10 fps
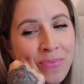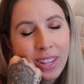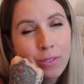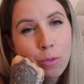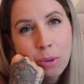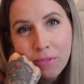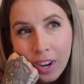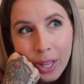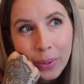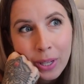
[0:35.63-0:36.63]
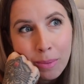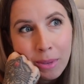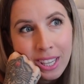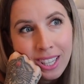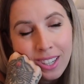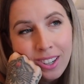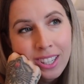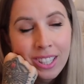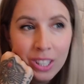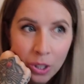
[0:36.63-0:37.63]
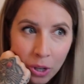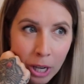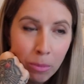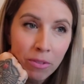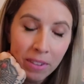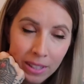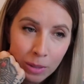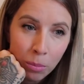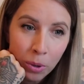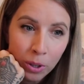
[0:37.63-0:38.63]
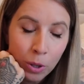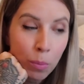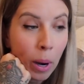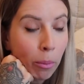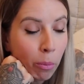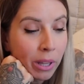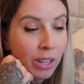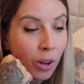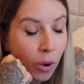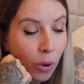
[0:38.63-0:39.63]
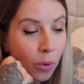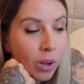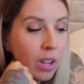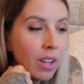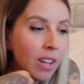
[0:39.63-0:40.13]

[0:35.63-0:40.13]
If you've been following me on Instagram and Facebook, you probably know